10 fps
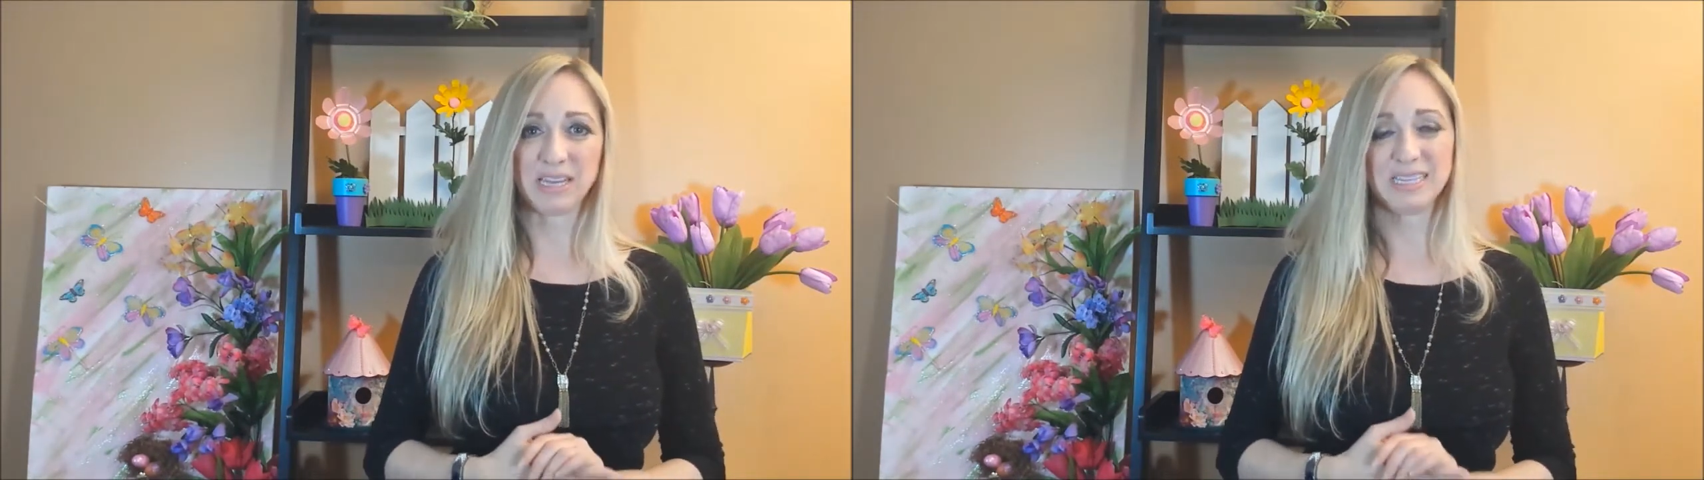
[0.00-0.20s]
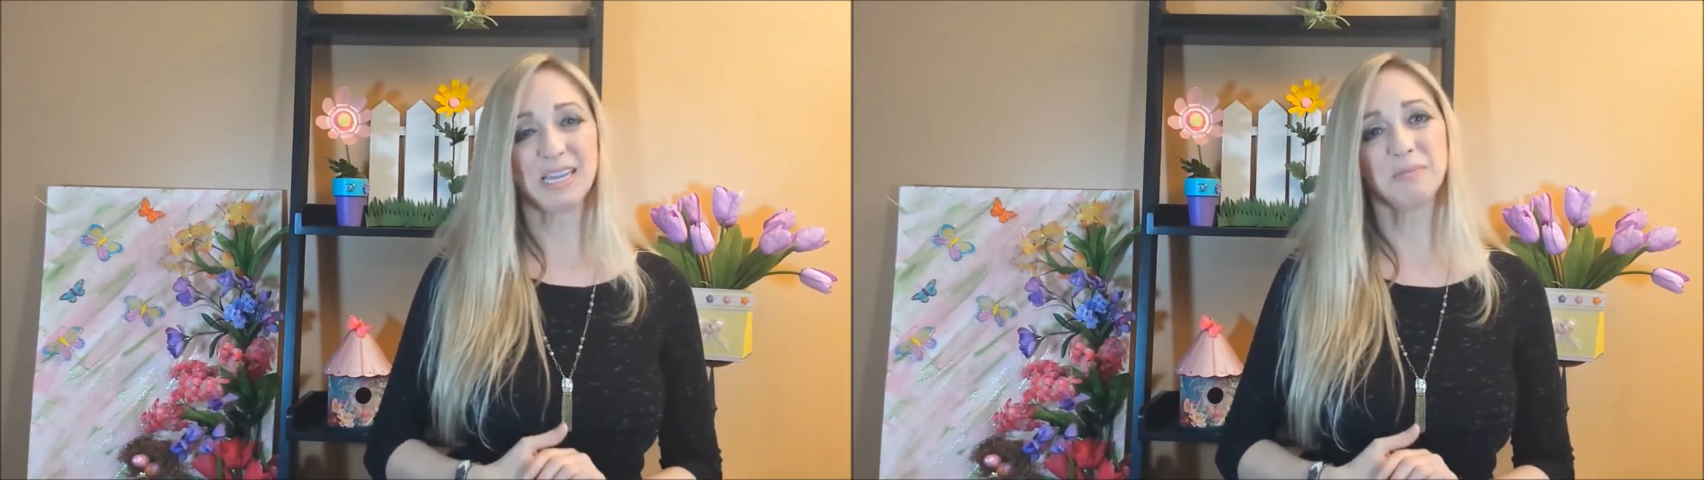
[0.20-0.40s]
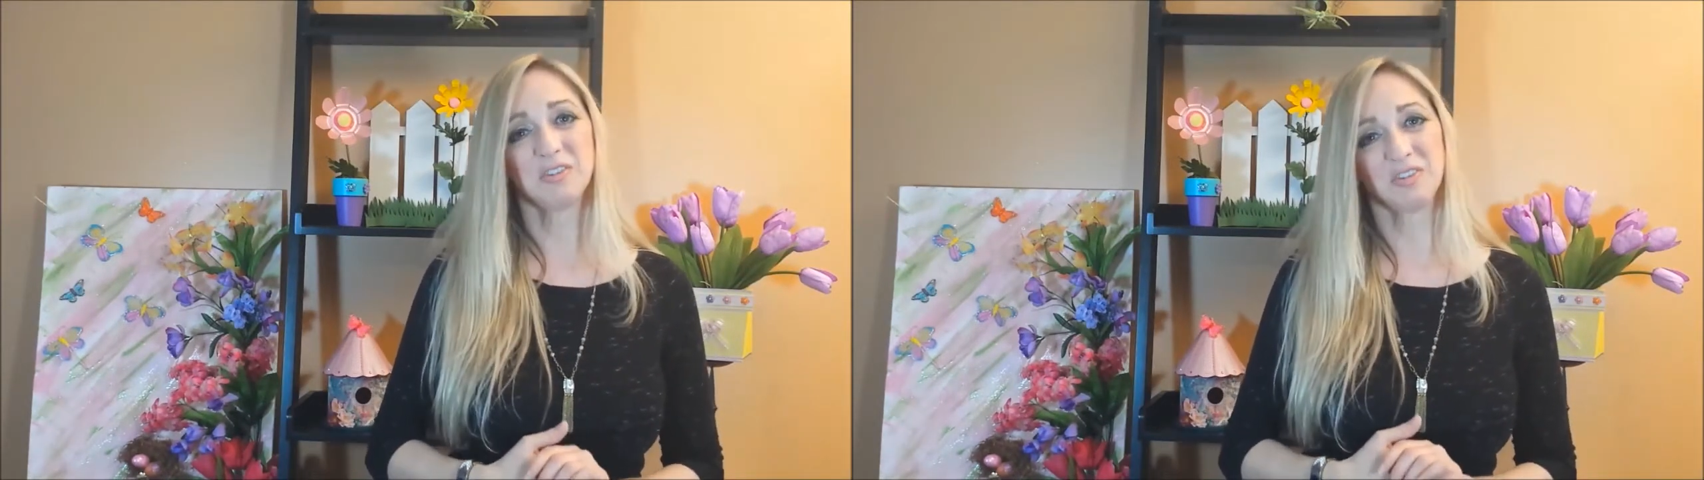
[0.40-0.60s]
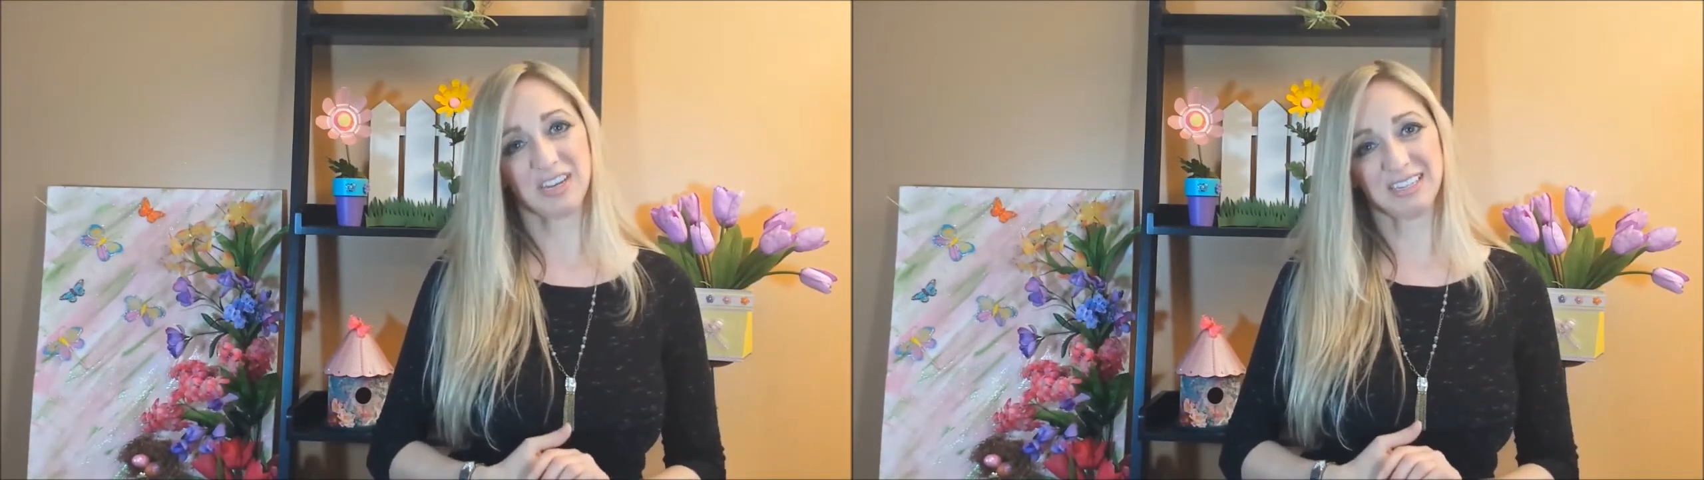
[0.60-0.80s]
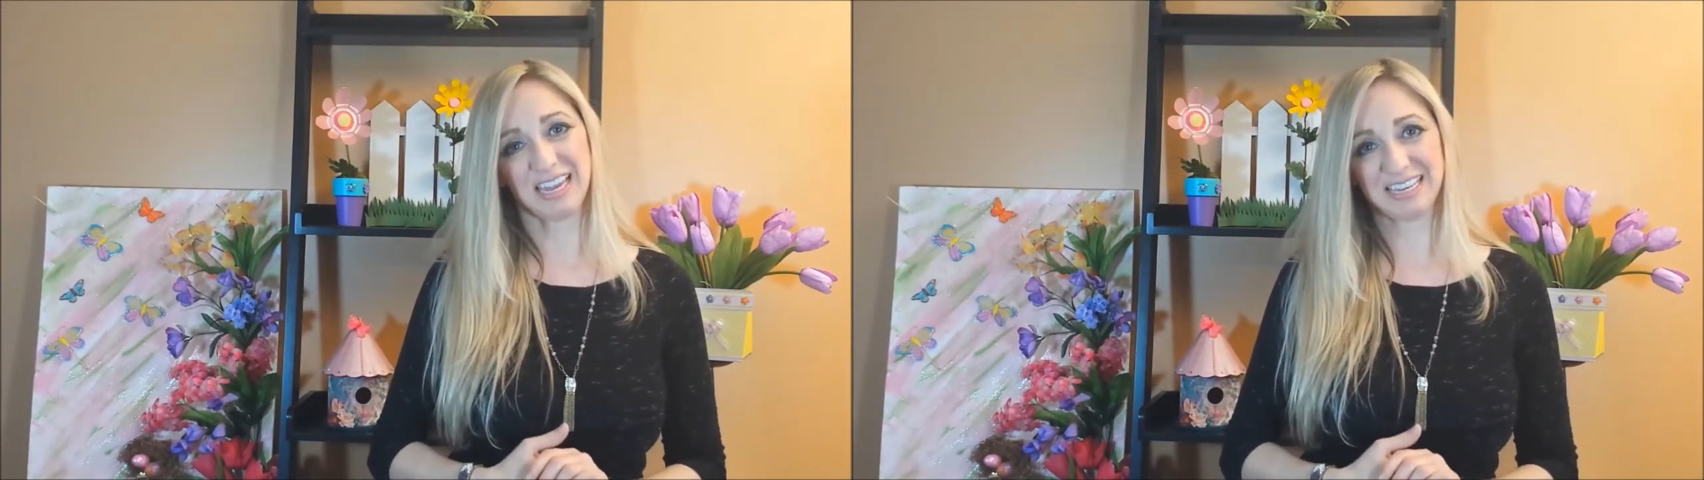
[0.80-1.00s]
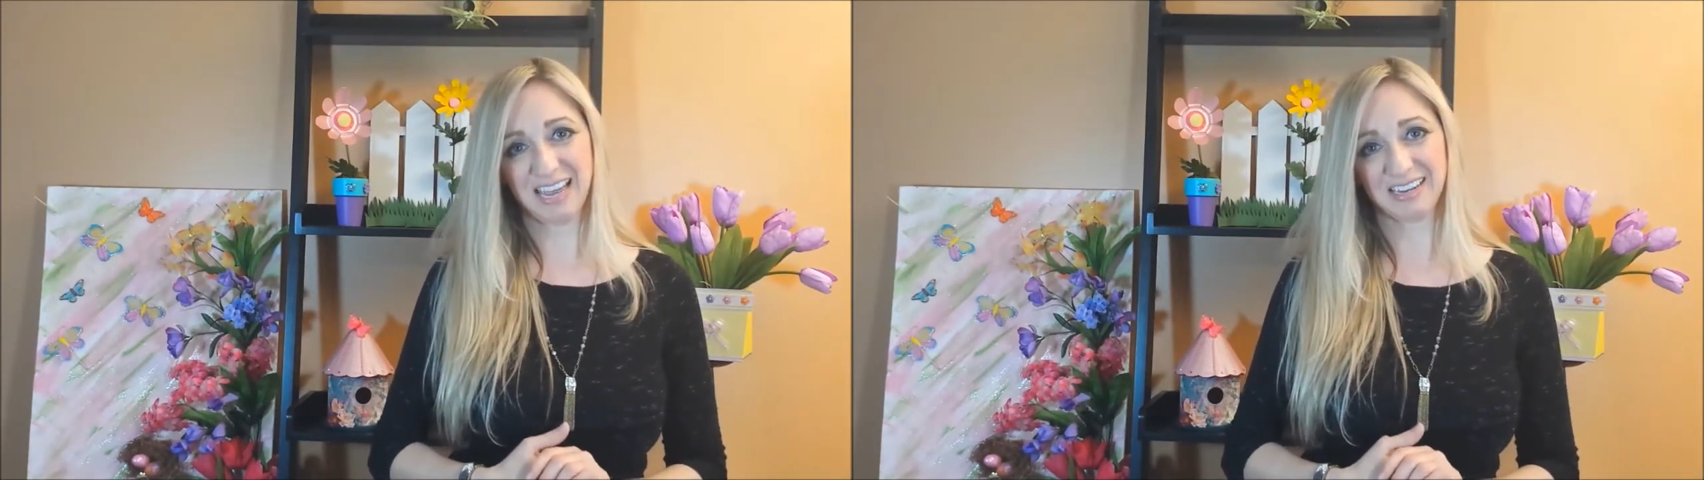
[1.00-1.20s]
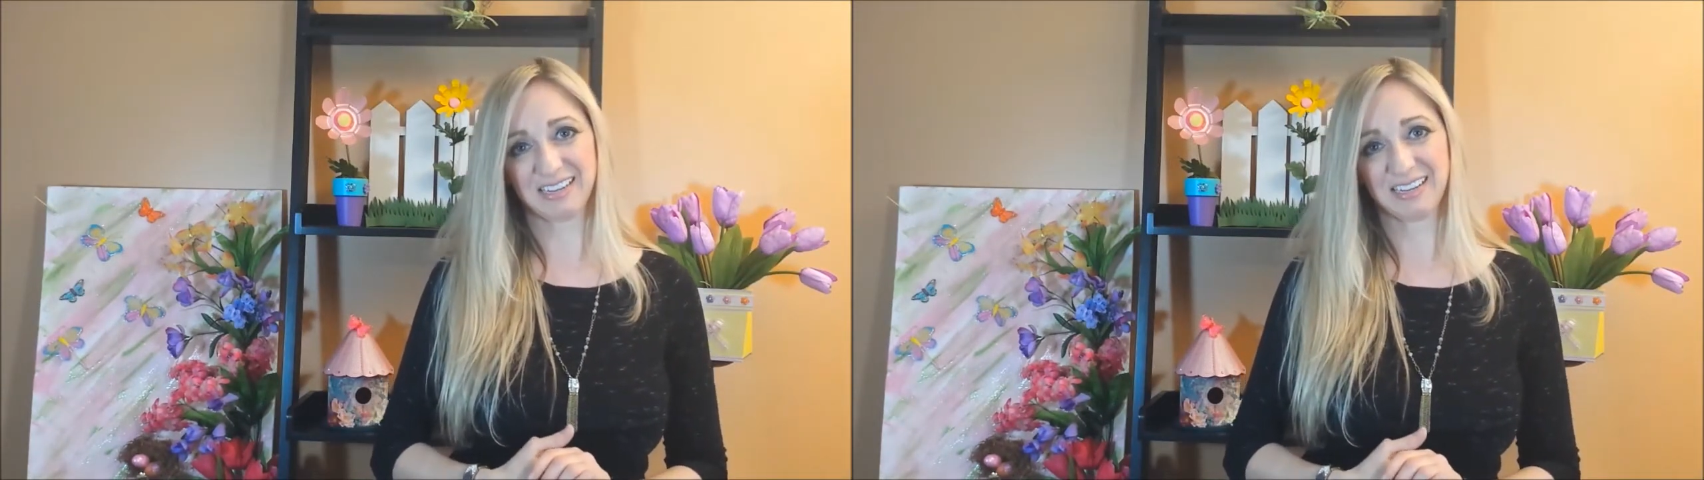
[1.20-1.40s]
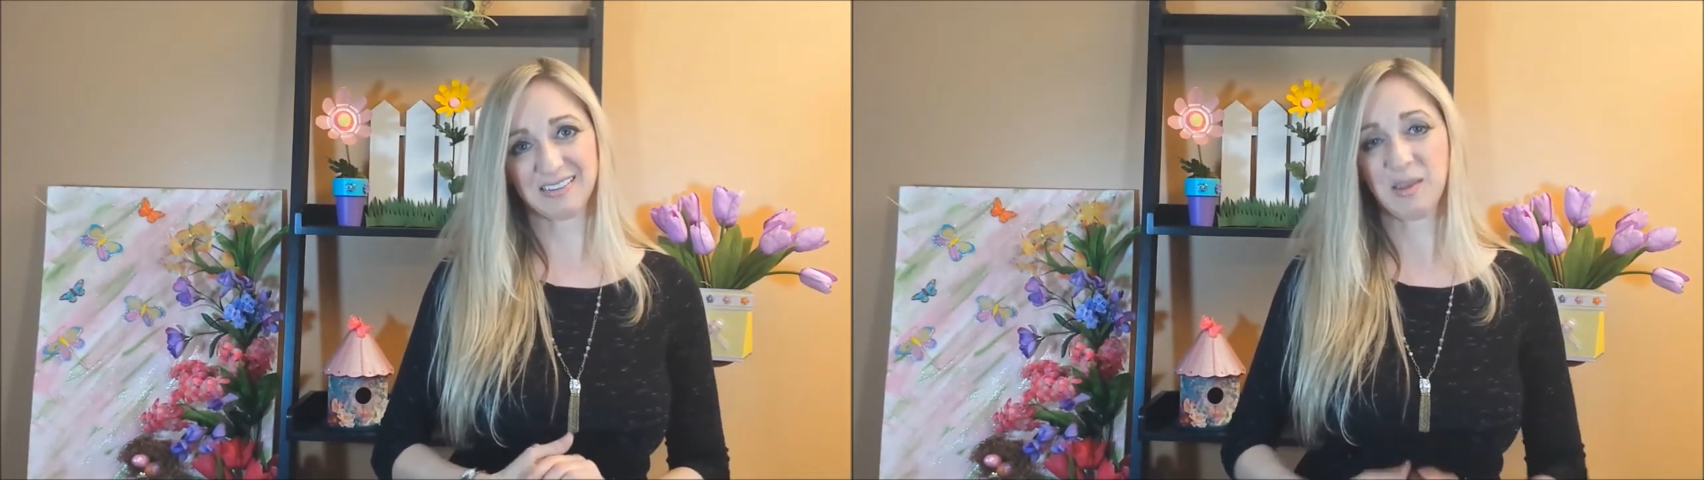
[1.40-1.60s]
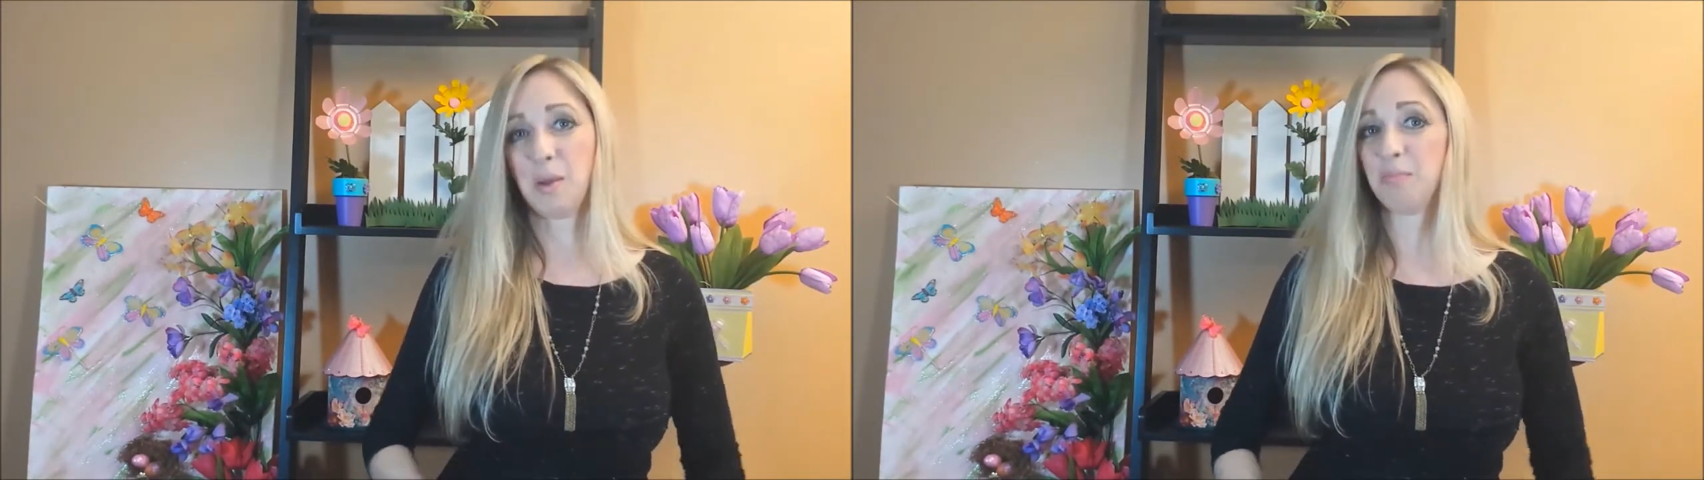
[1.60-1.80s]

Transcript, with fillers: tips, tricks, and techniques.